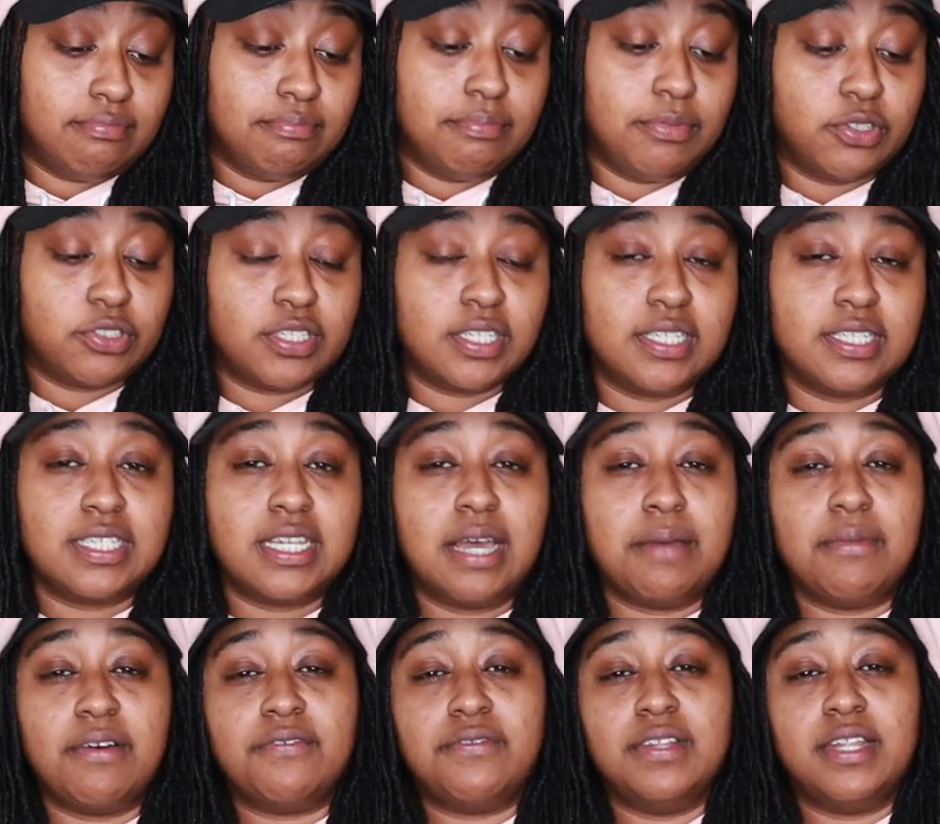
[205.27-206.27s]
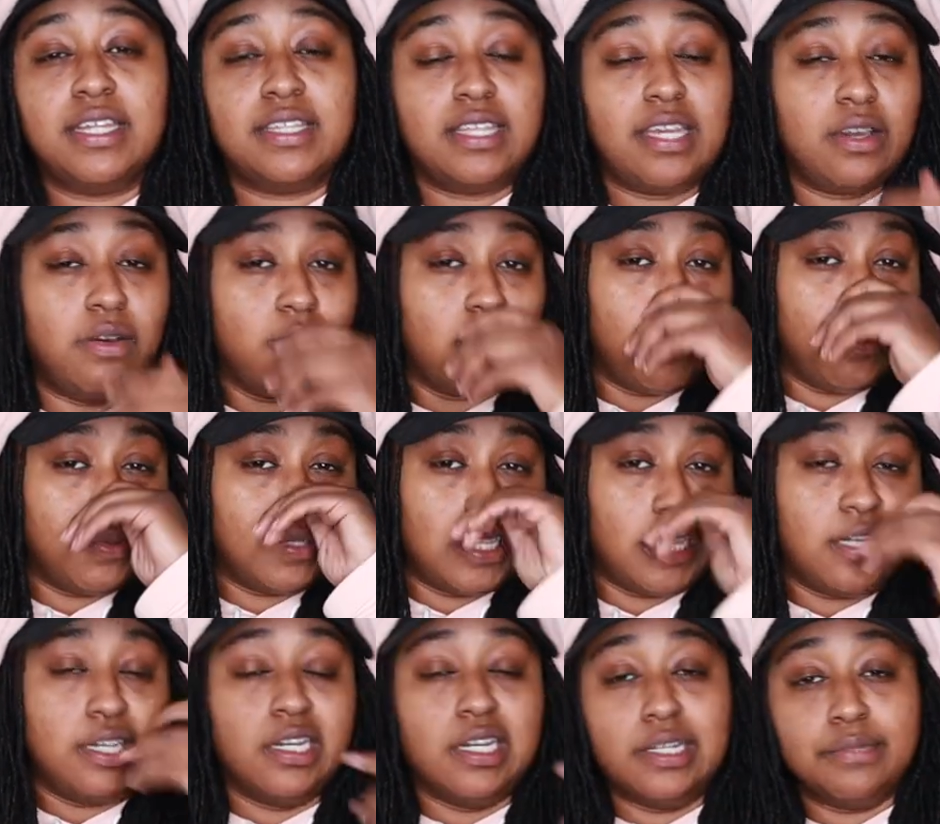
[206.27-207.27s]
most of the time I feel like they're gonna go with
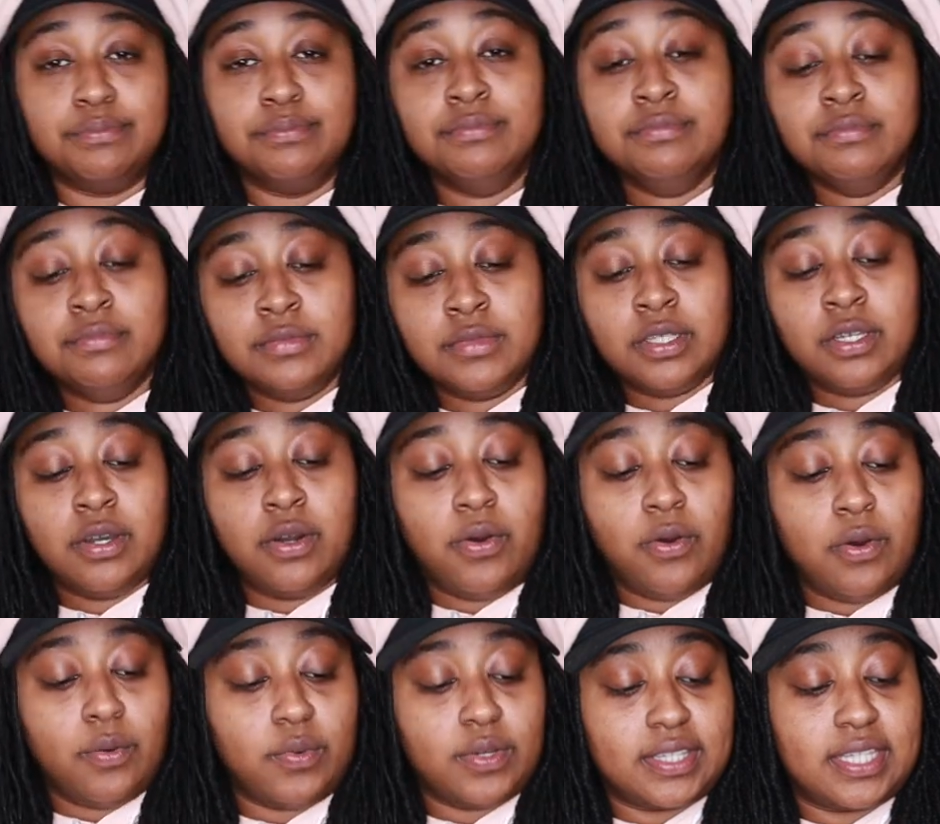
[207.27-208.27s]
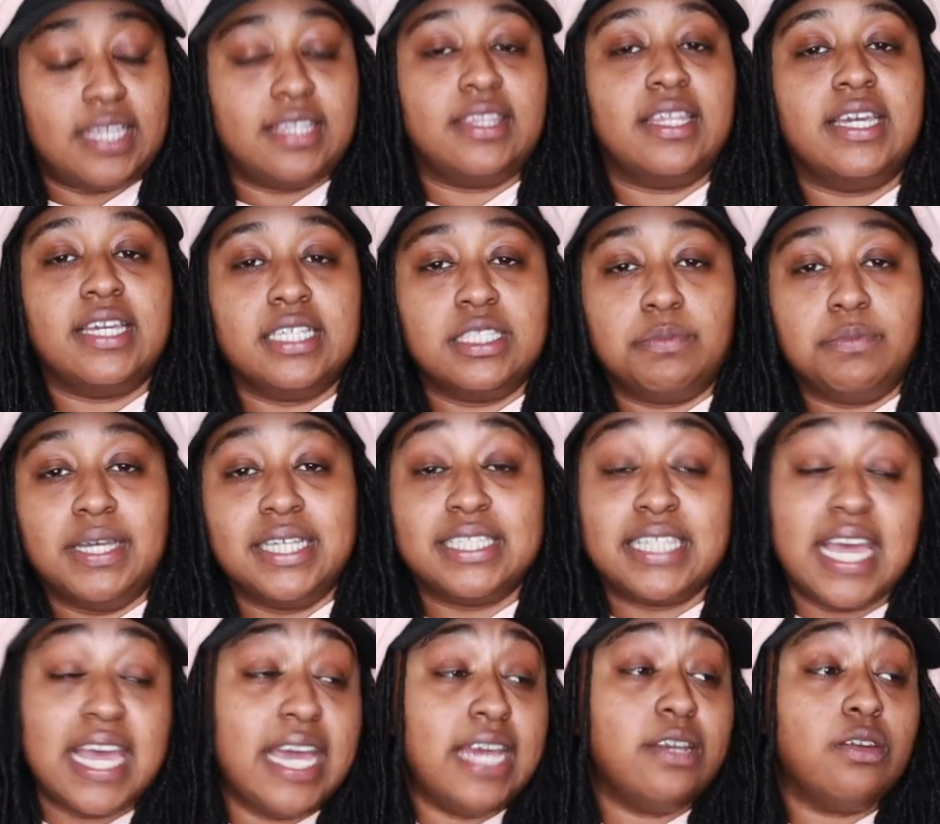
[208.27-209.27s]
their gut on what they think is
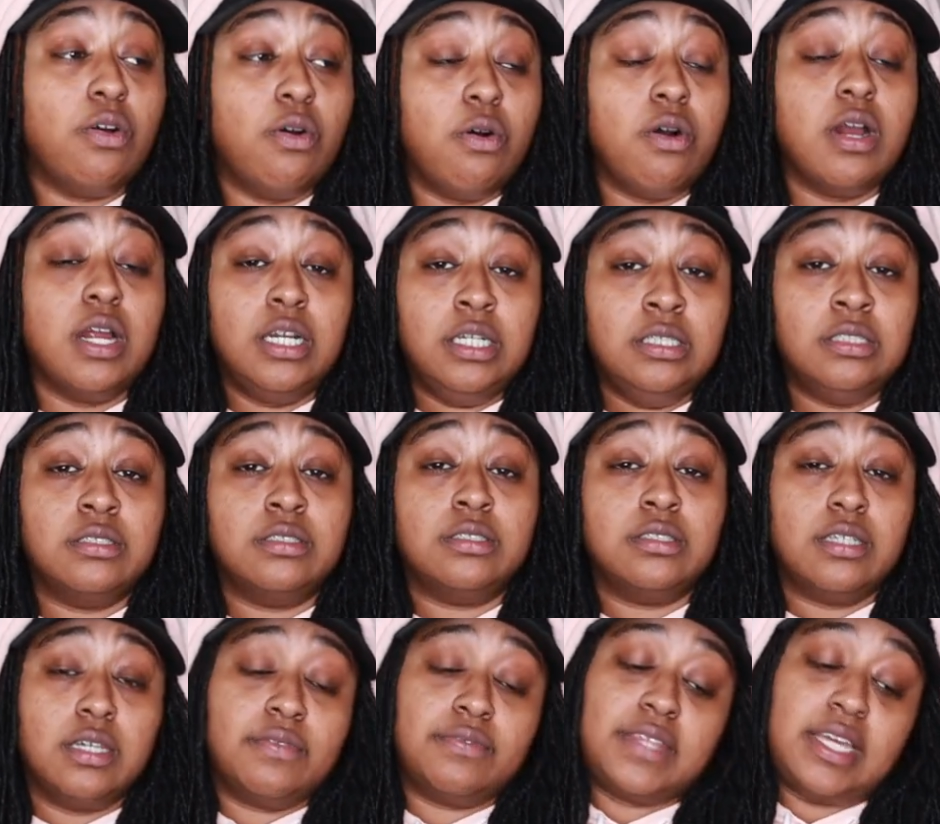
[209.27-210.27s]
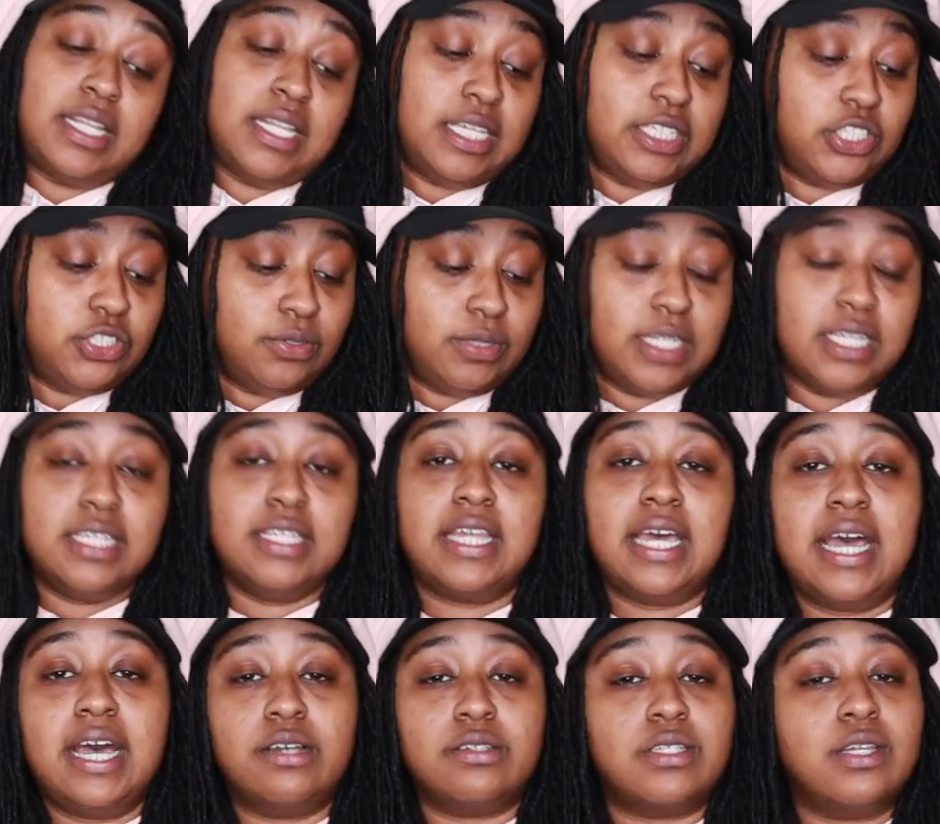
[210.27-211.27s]
best. And or if they let you lead the
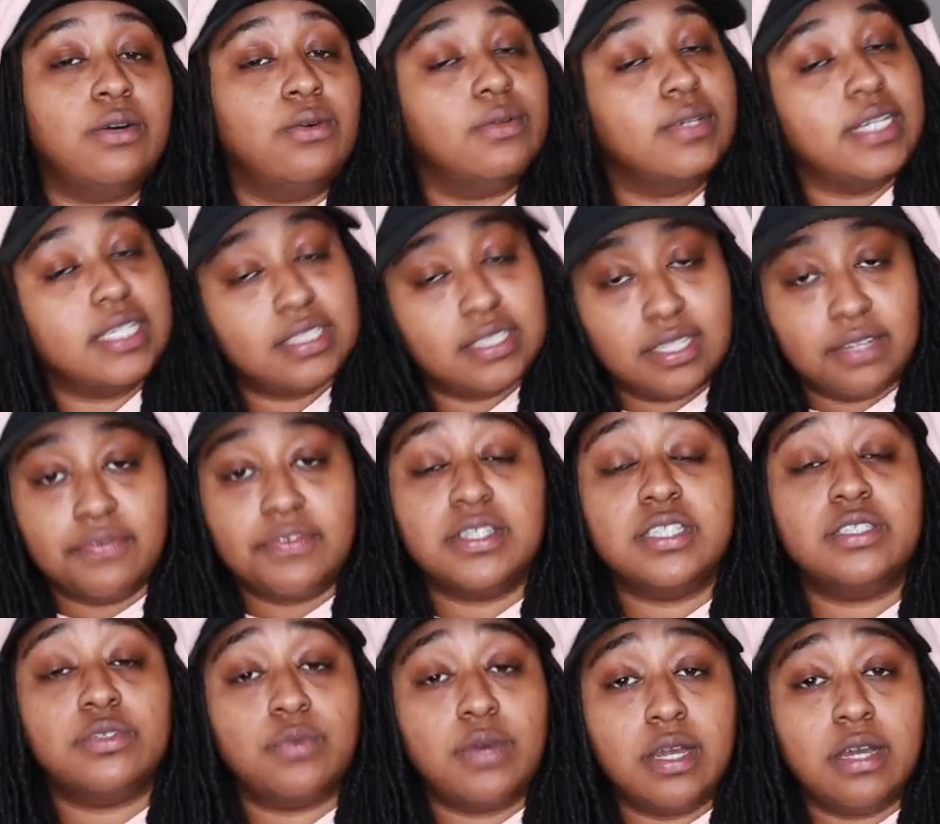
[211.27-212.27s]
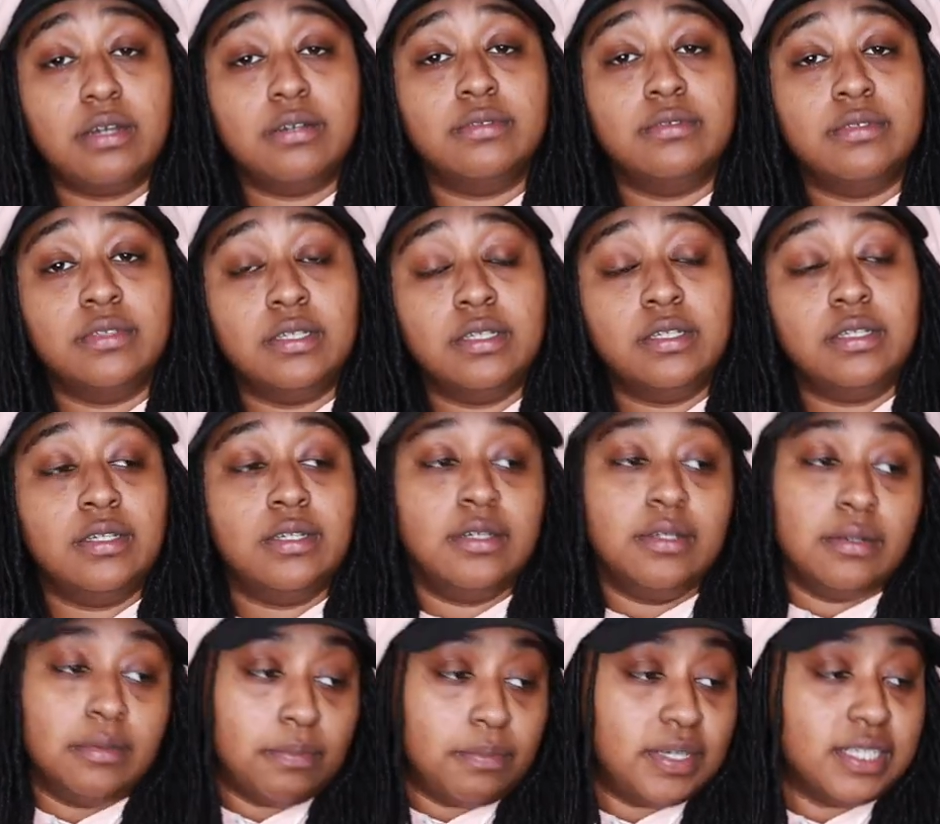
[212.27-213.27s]
household, that's different as well
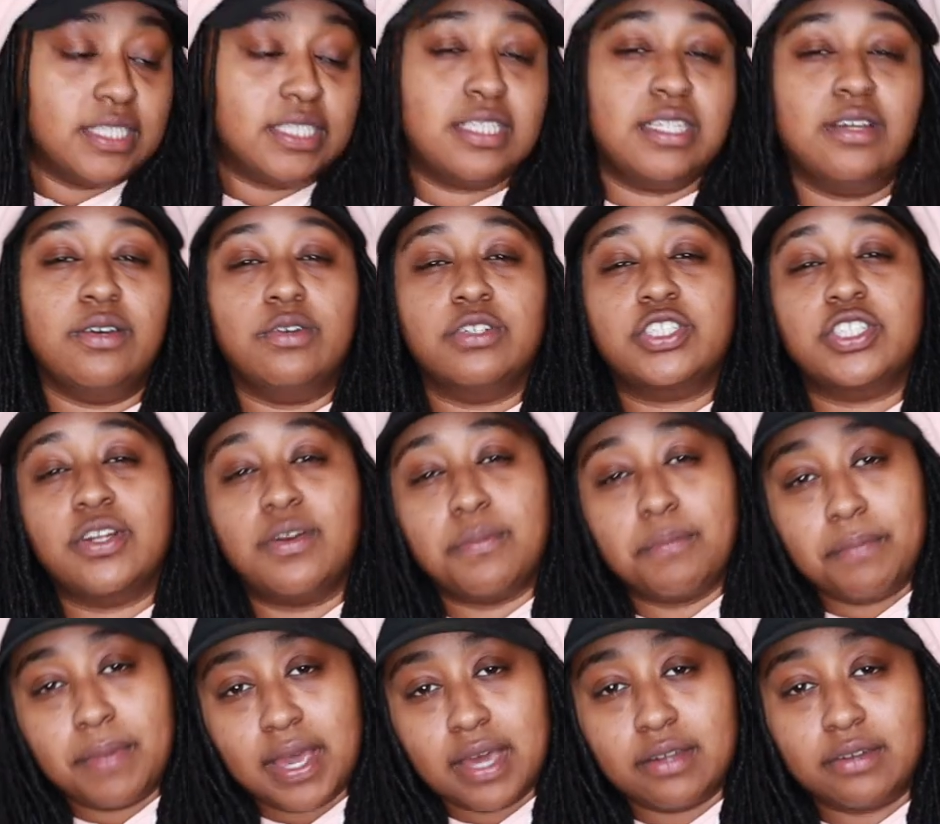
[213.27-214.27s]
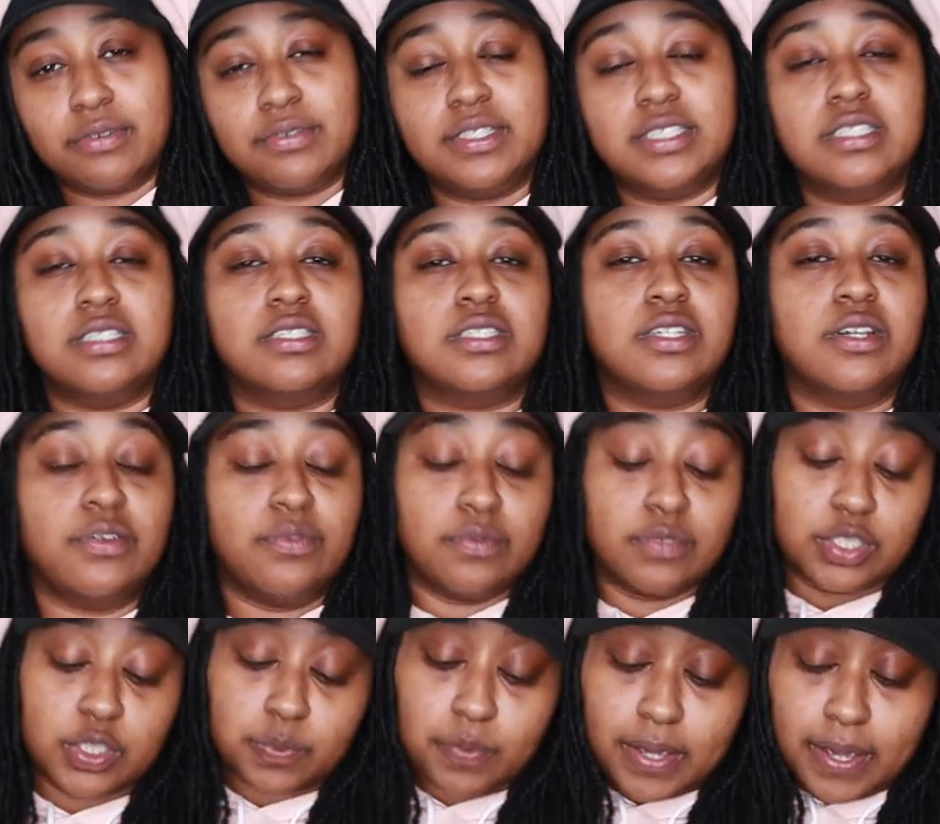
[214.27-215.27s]
but it's still certain boundaries and certain
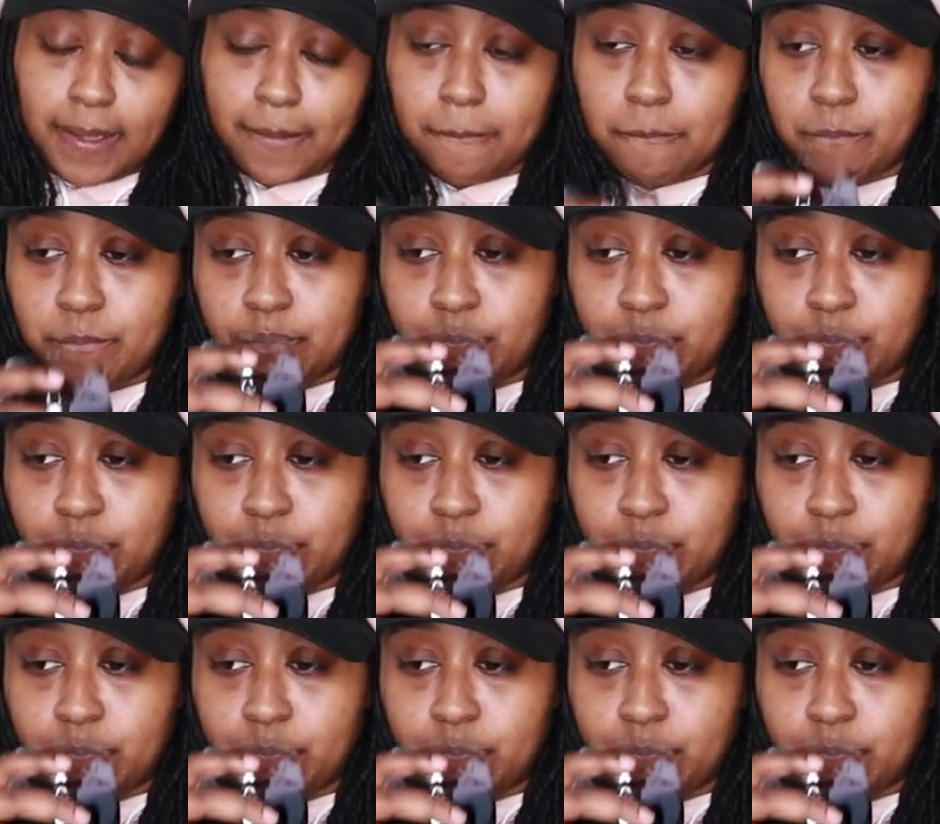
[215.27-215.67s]
respect.